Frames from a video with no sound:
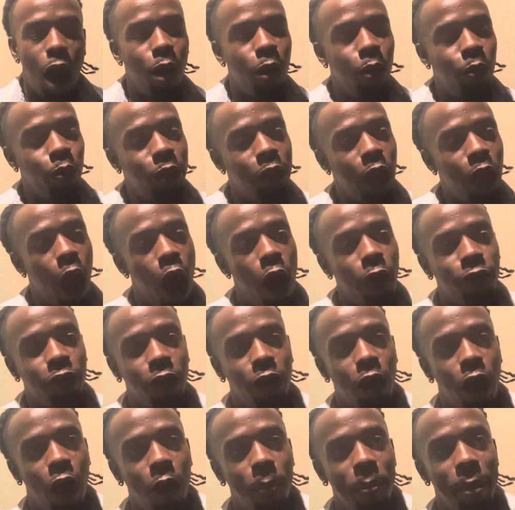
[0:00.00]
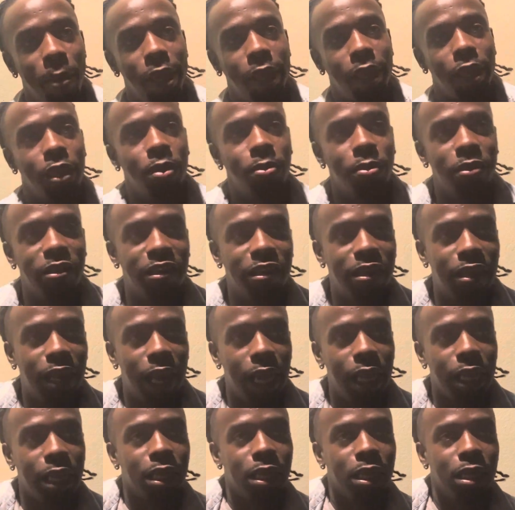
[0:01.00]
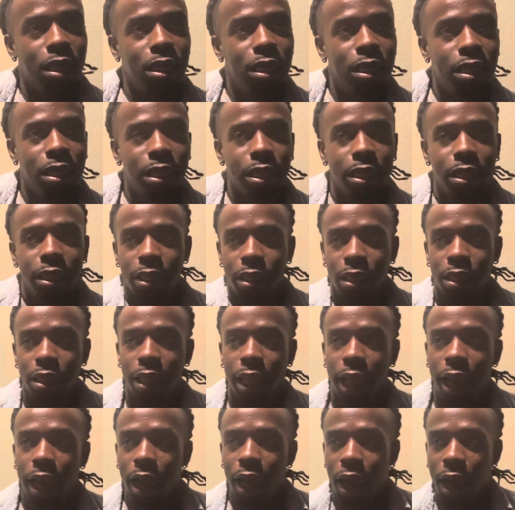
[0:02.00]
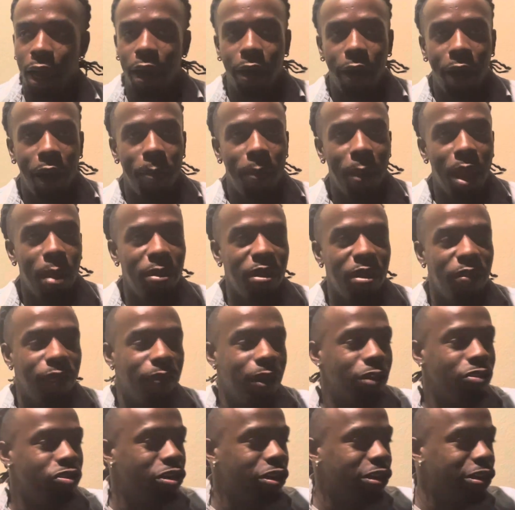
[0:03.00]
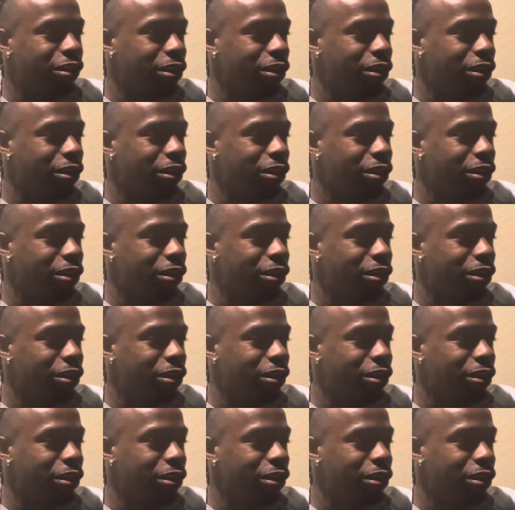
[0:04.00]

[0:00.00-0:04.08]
we often are making the mistake that, all right, maybe if I dress